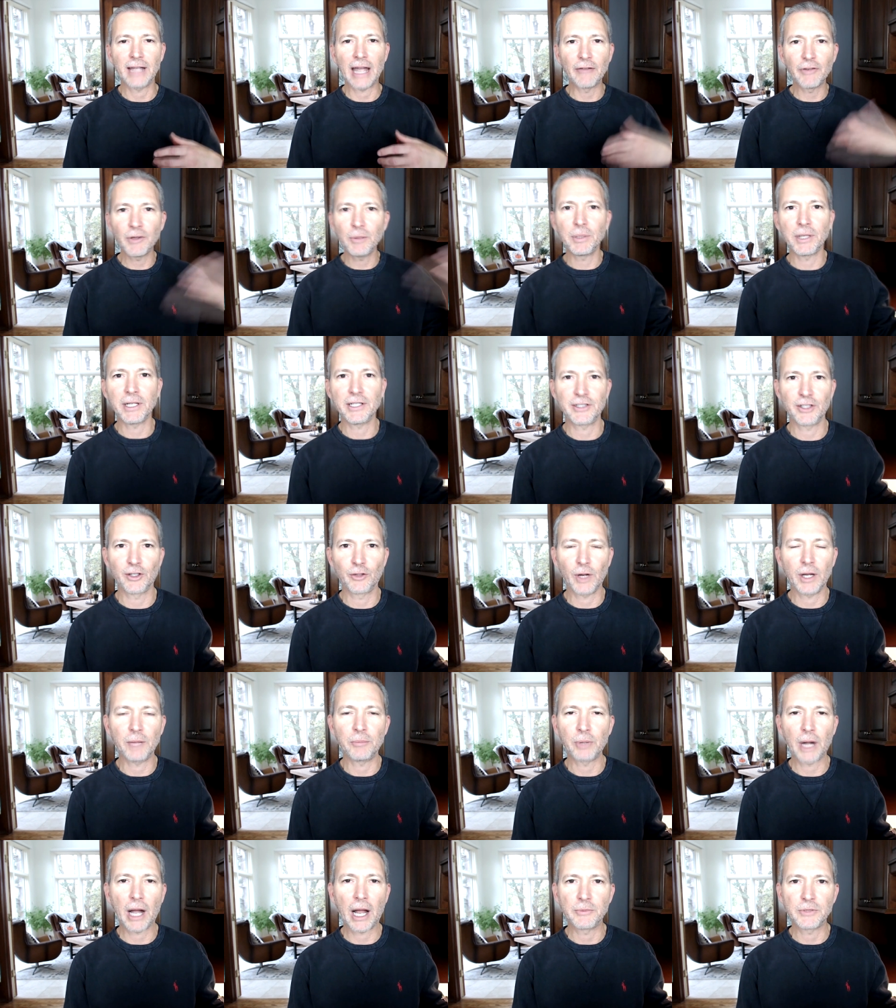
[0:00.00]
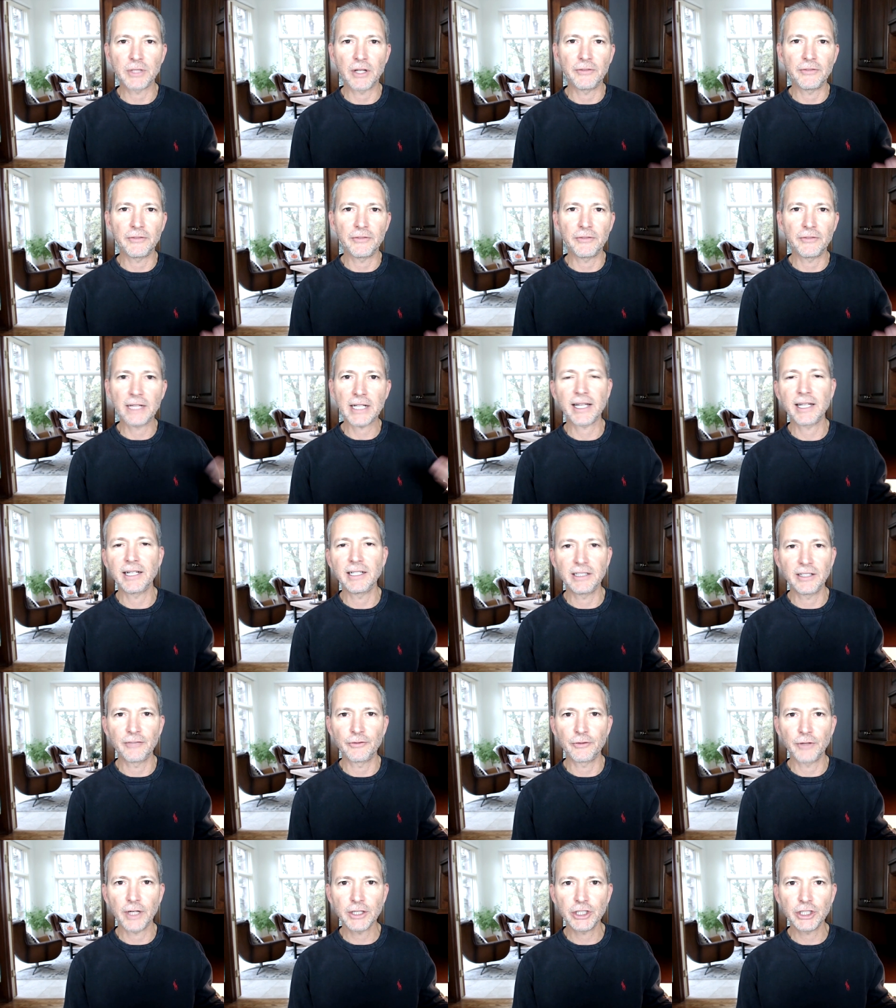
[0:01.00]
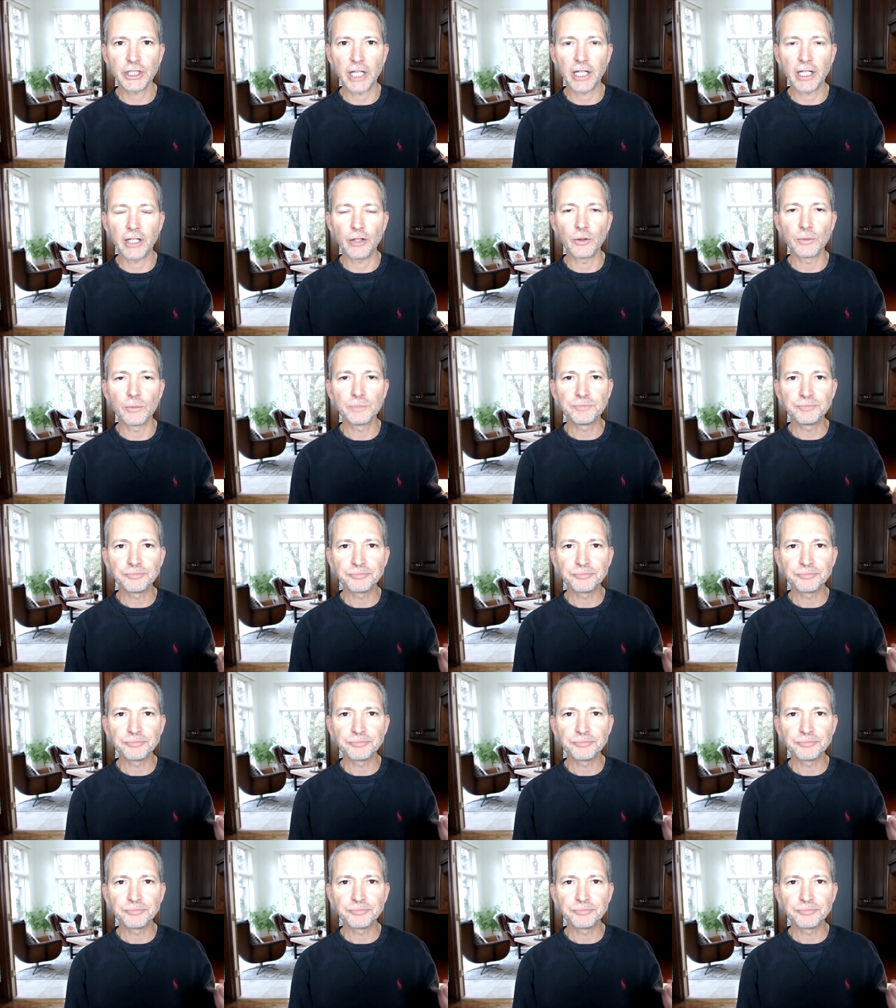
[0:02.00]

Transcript: everybody's a great problem solver. That's not going to differentiate you."